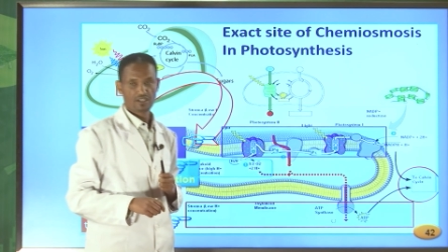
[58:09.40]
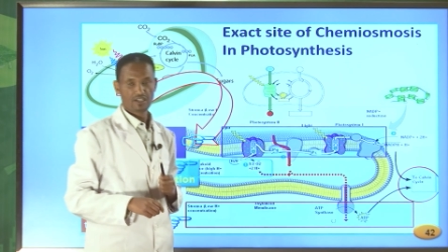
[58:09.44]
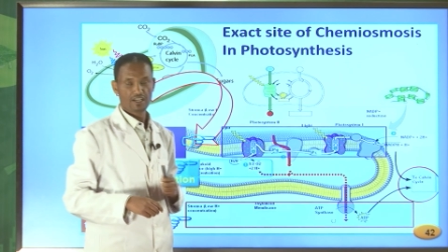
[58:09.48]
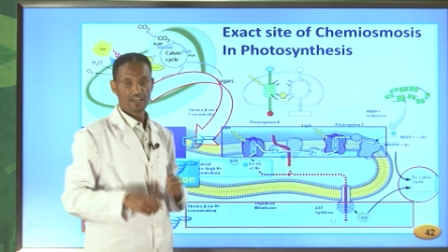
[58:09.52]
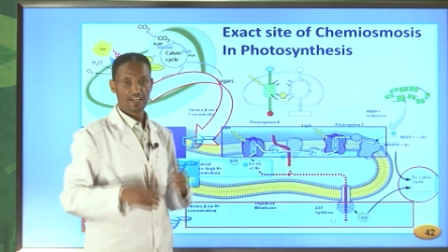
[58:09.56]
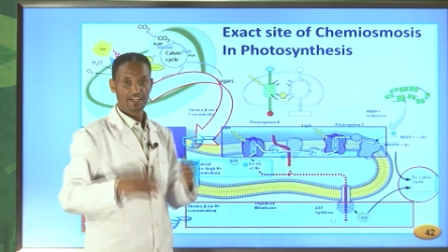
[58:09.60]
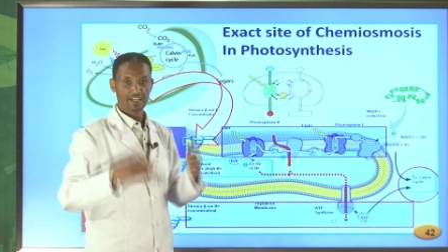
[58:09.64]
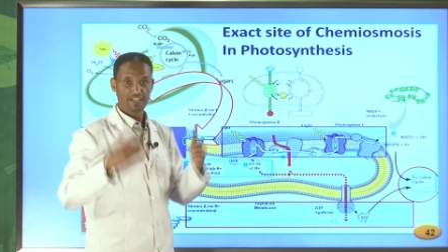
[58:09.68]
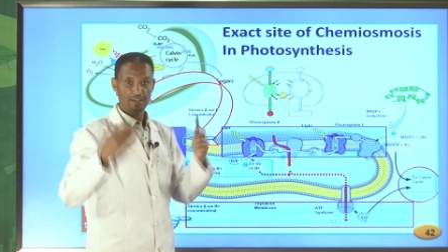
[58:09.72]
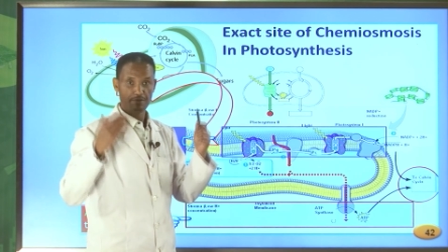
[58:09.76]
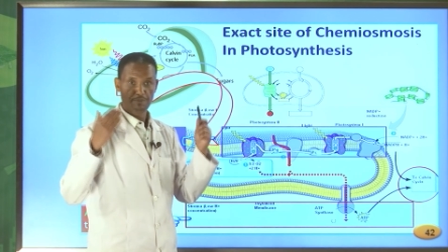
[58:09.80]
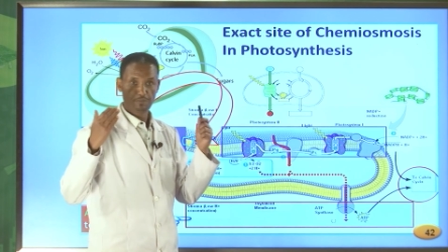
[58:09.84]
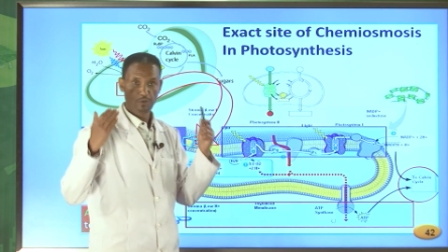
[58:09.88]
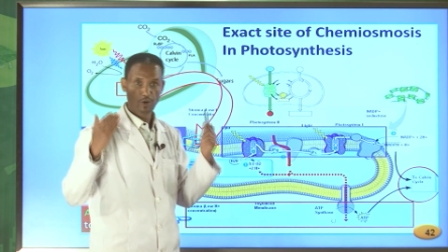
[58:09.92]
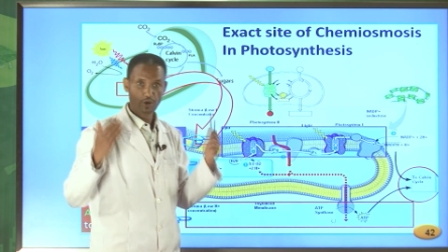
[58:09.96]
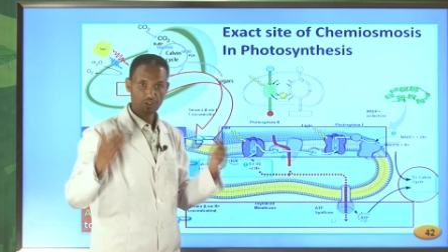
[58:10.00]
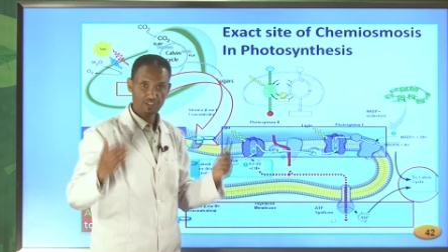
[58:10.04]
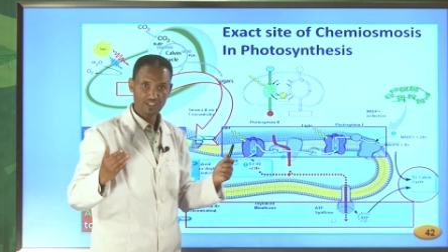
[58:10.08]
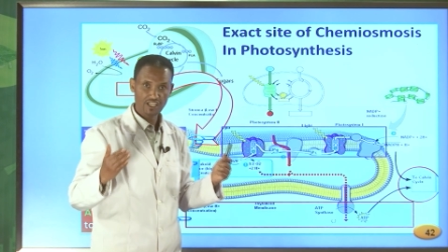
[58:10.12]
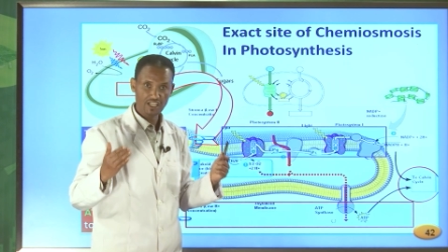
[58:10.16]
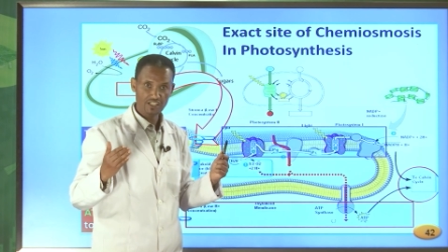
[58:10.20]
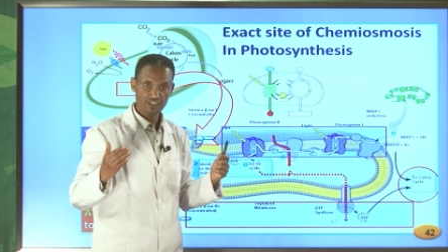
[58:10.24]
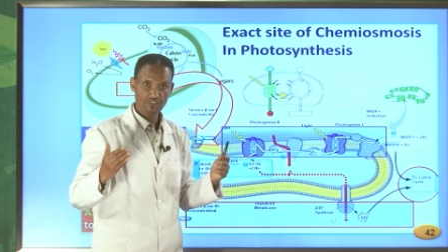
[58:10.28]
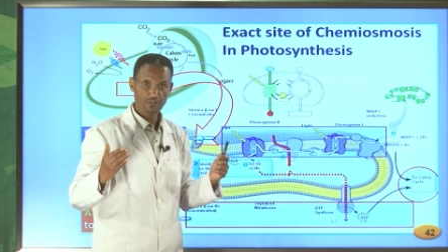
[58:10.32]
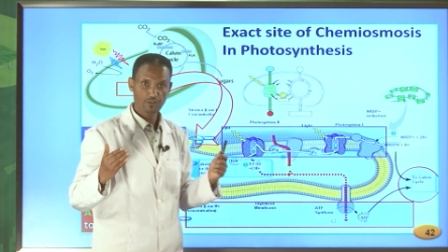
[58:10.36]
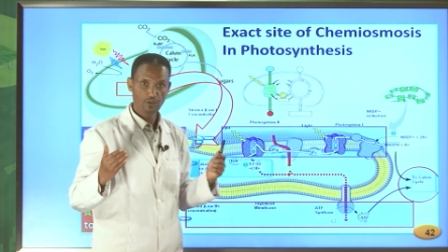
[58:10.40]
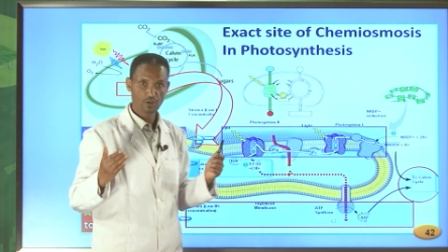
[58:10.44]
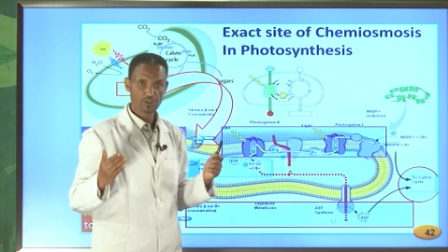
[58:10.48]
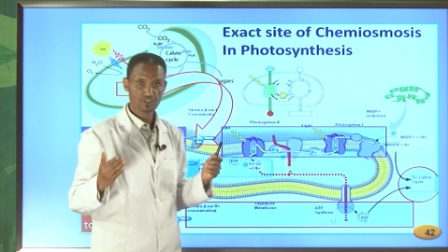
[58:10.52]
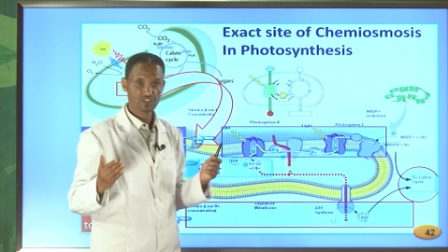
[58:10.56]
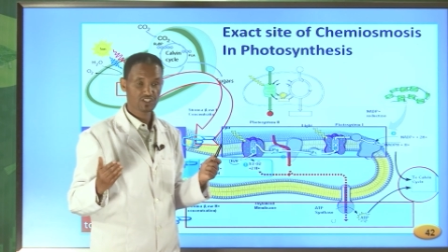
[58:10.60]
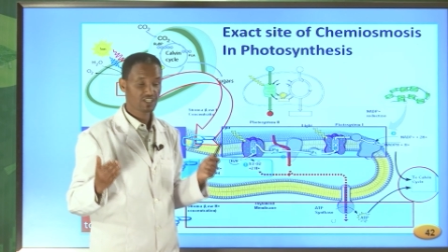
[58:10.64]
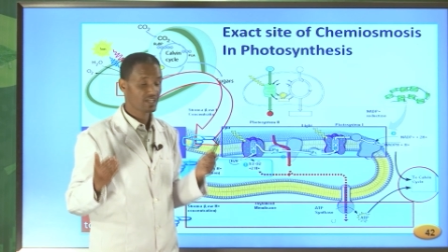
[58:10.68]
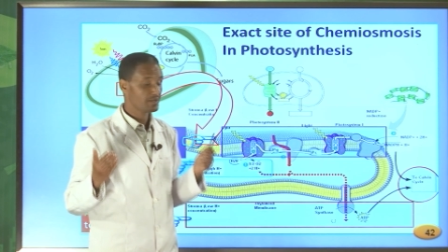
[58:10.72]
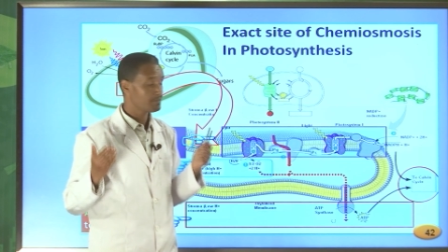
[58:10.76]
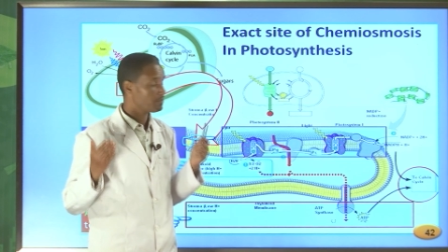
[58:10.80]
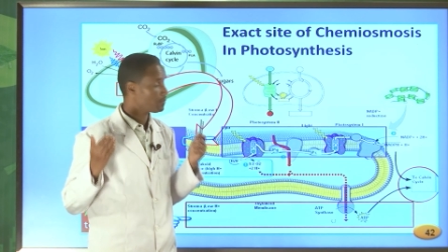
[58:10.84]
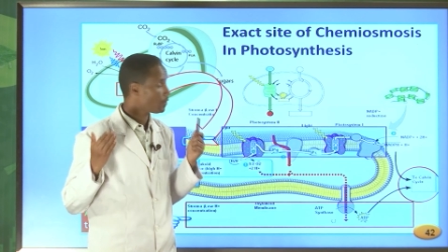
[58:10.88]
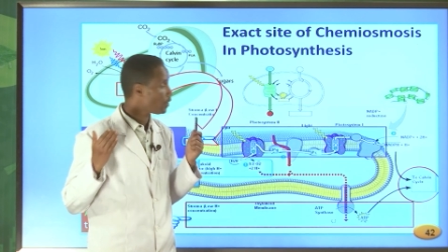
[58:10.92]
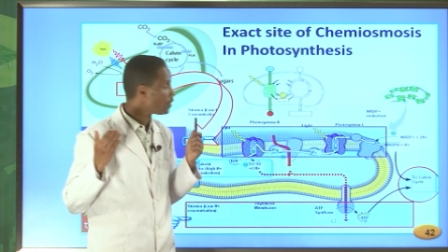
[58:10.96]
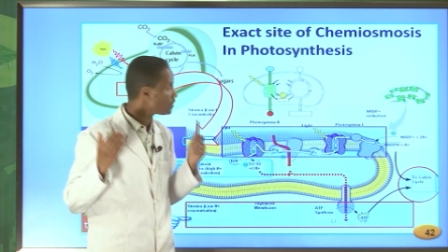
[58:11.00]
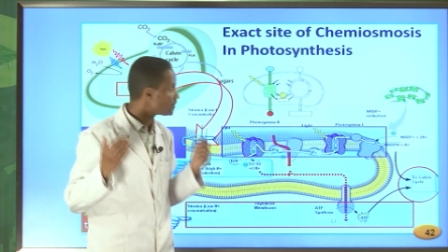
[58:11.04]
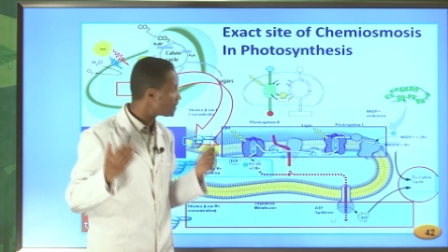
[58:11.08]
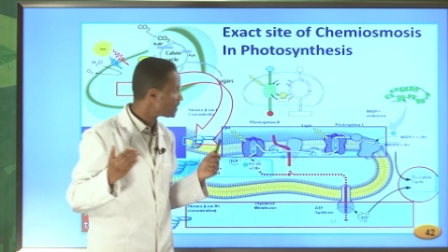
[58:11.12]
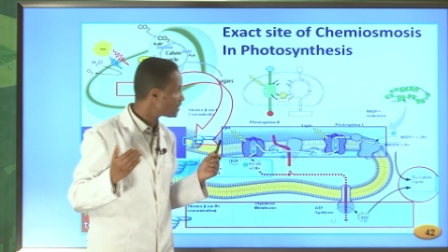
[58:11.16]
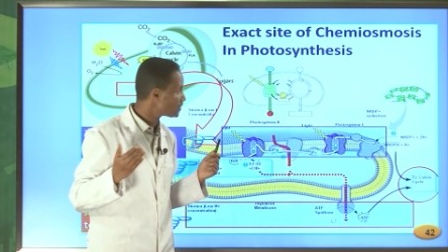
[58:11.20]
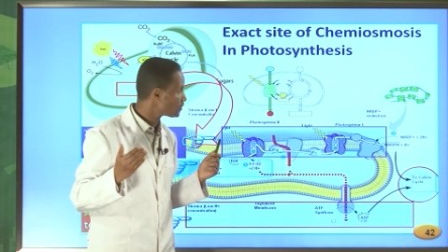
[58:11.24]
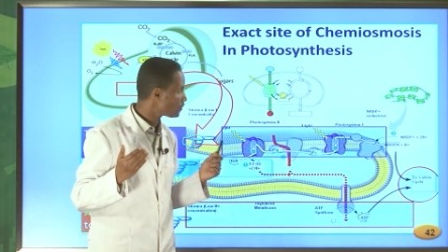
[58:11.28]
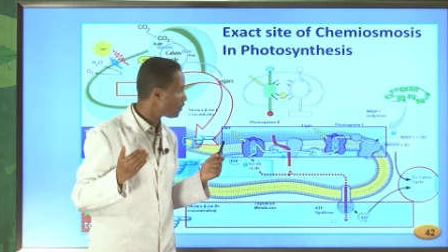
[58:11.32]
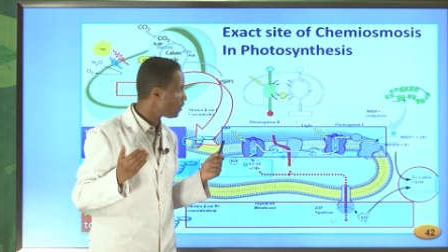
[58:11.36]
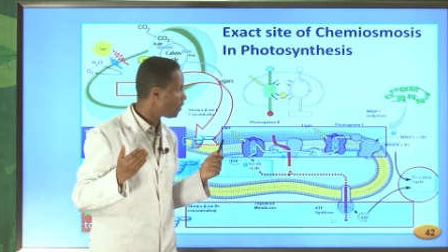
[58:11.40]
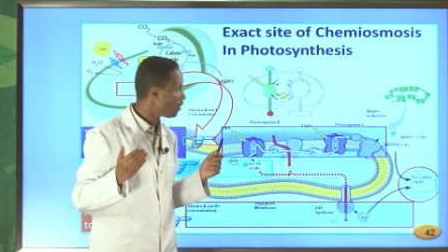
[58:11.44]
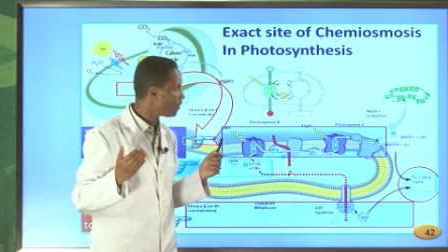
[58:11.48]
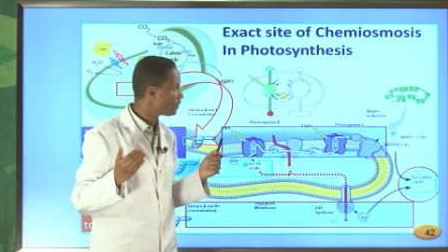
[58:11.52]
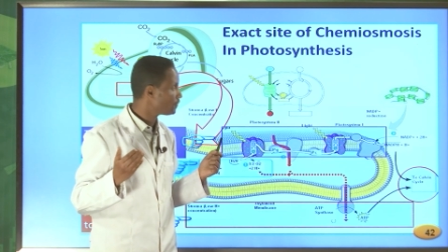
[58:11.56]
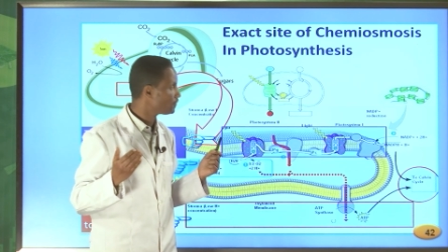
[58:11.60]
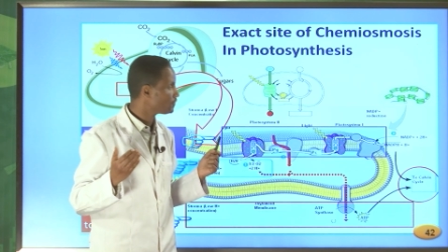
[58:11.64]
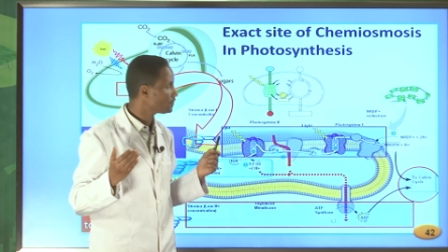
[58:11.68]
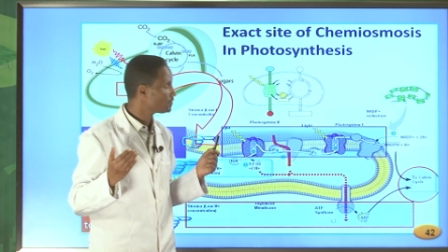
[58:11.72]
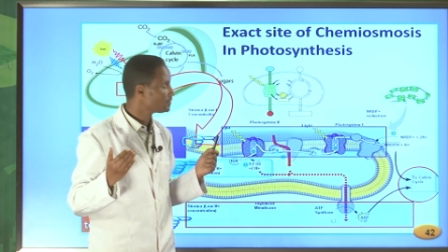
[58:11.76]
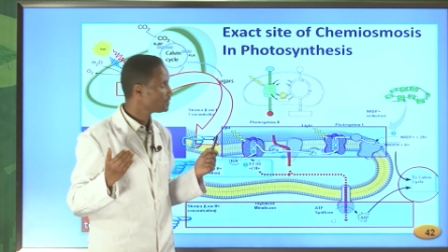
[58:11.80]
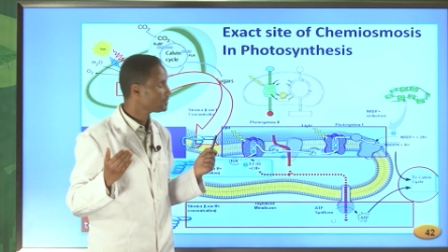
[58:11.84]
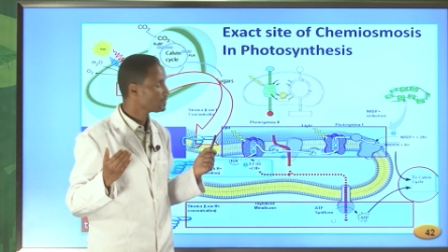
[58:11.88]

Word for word: and important for the process of